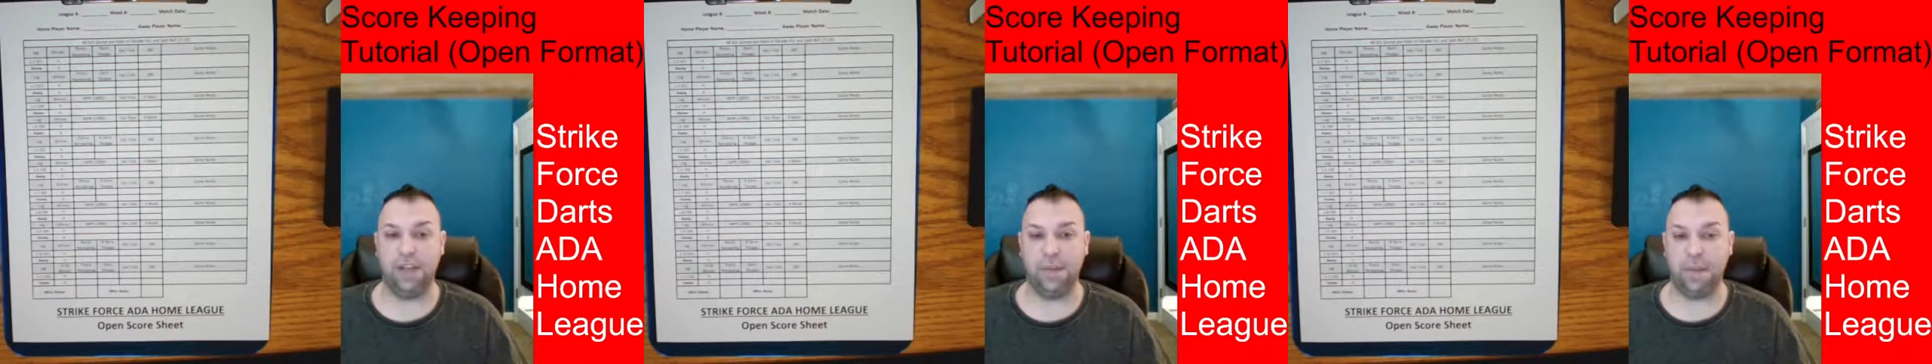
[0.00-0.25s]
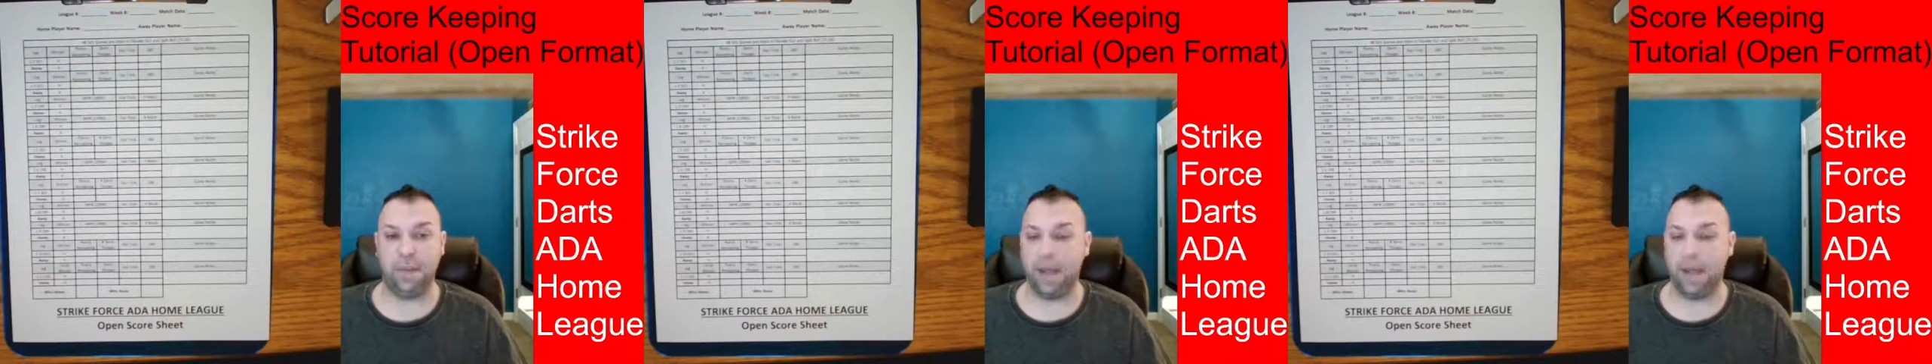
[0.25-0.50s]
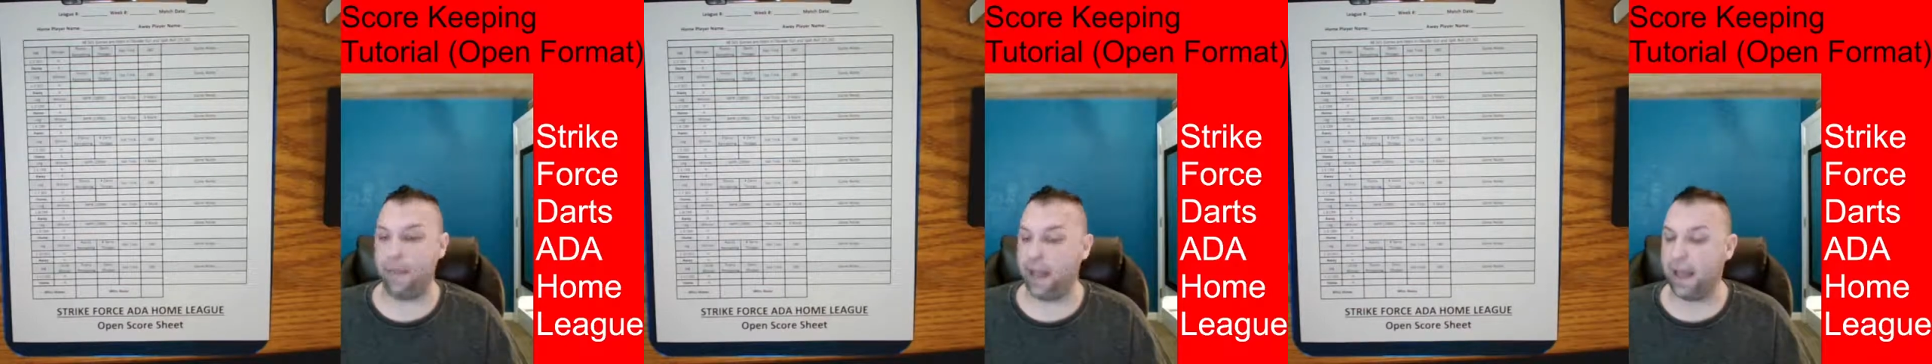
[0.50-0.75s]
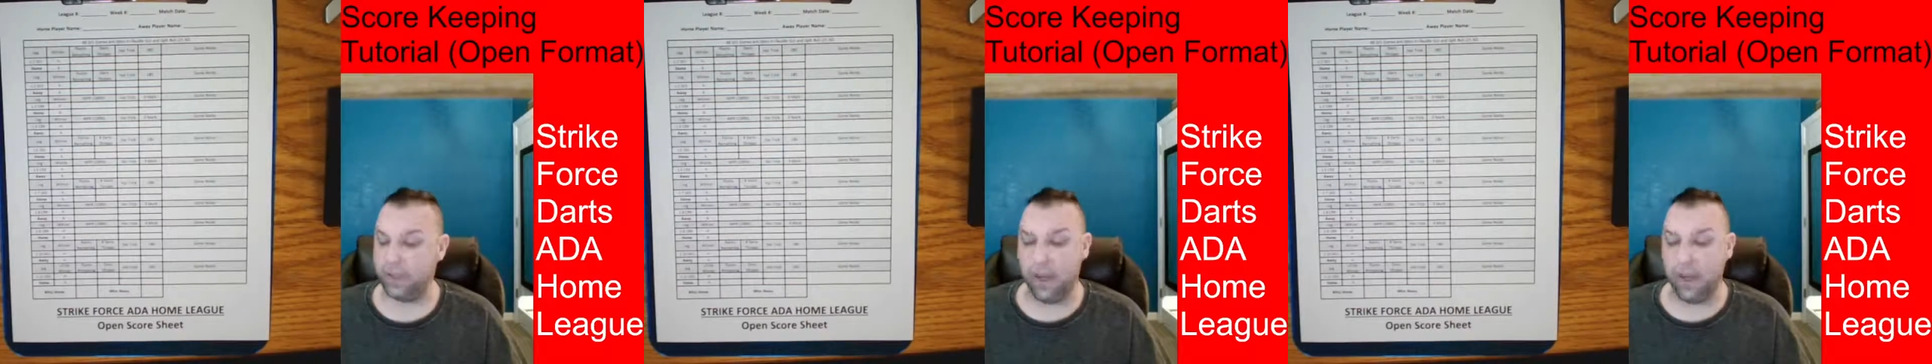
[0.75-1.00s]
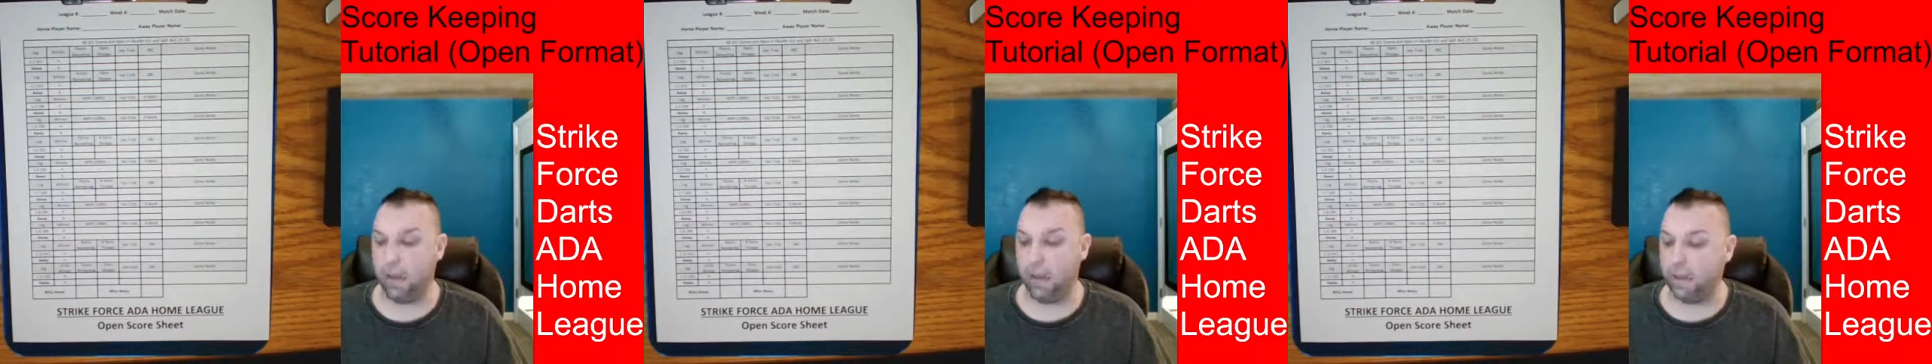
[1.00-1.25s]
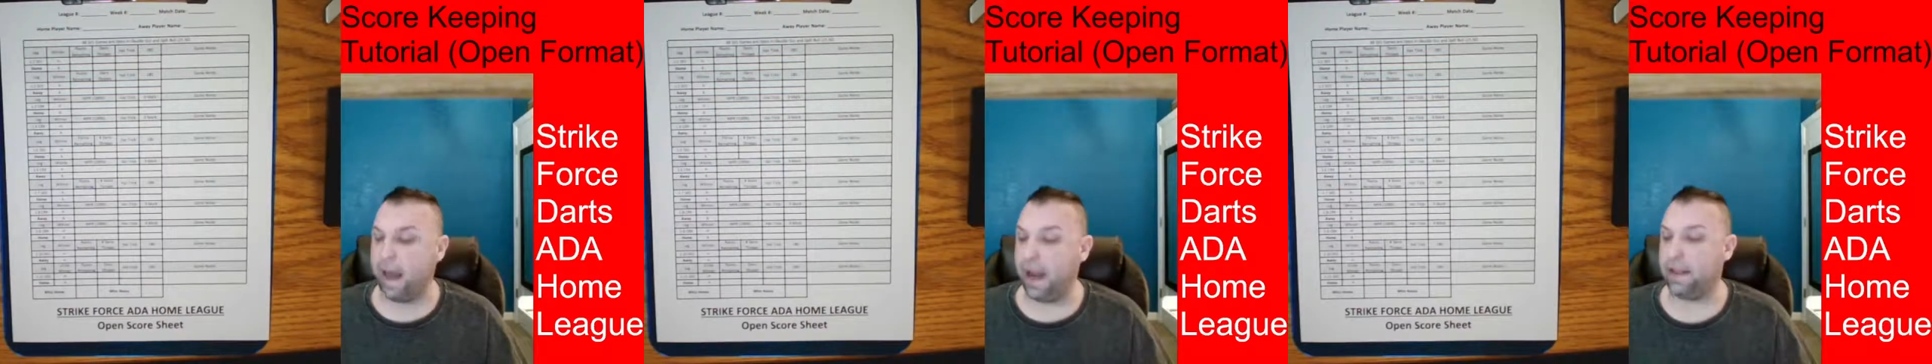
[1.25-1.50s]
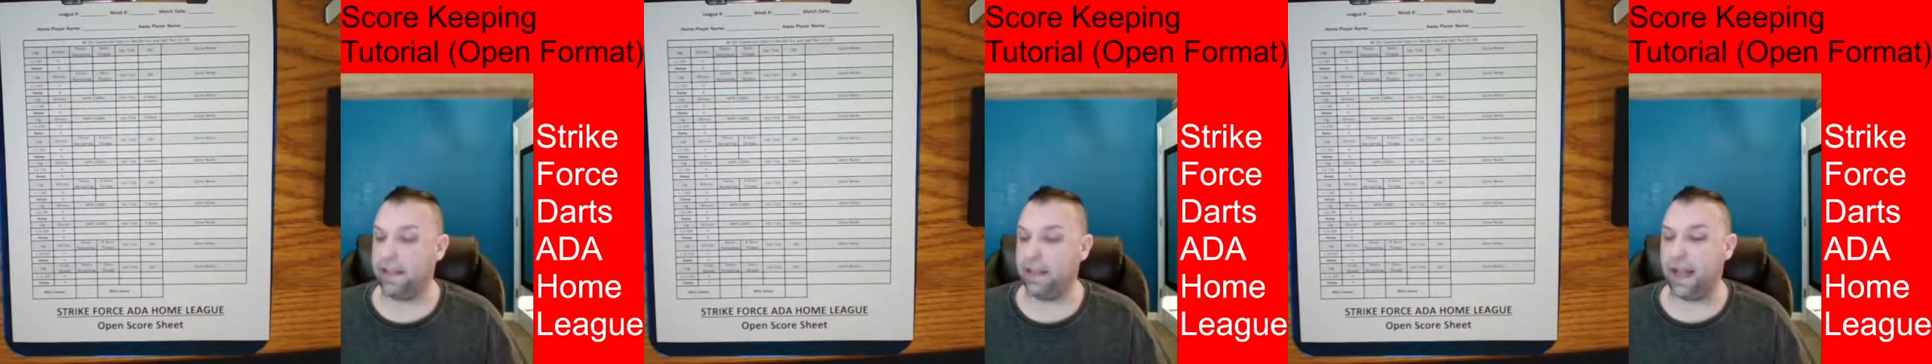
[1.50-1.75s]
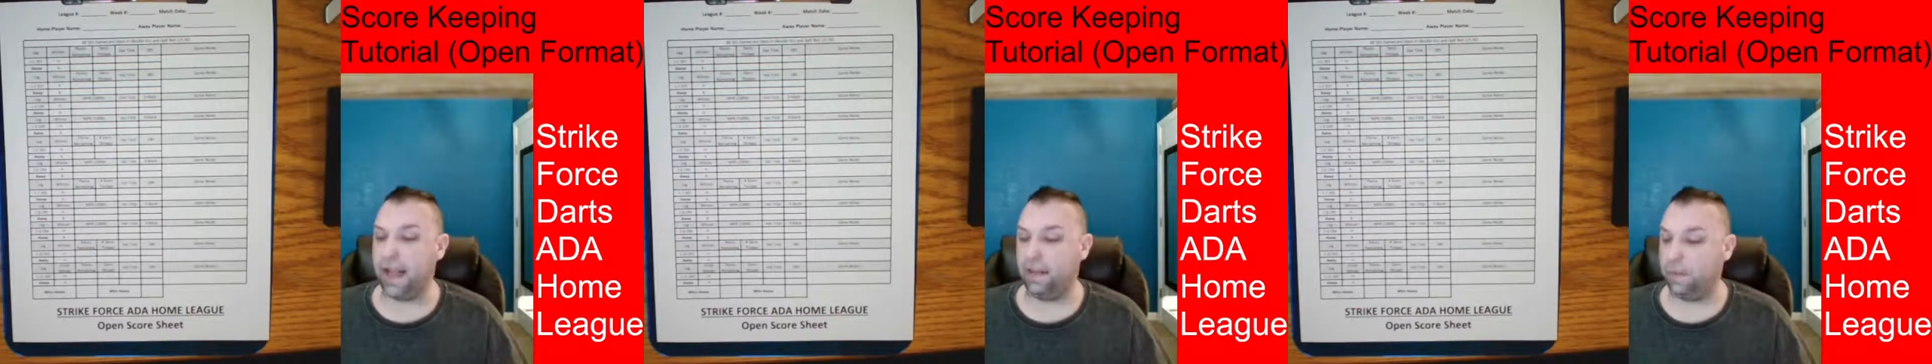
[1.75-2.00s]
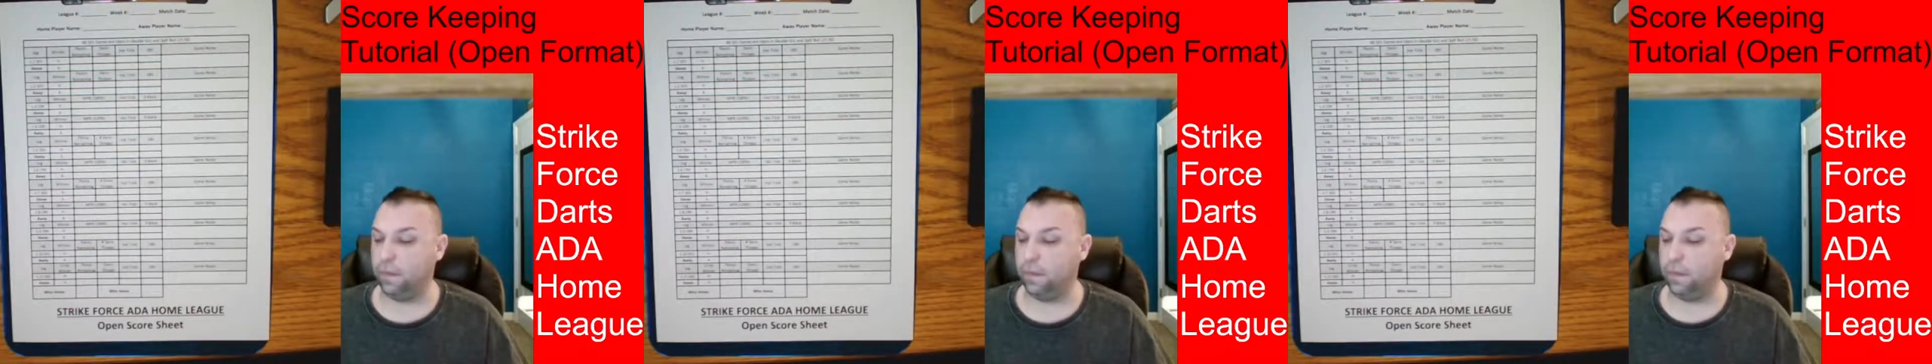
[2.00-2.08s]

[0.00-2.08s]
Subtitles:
play a match. Print out a stack of them.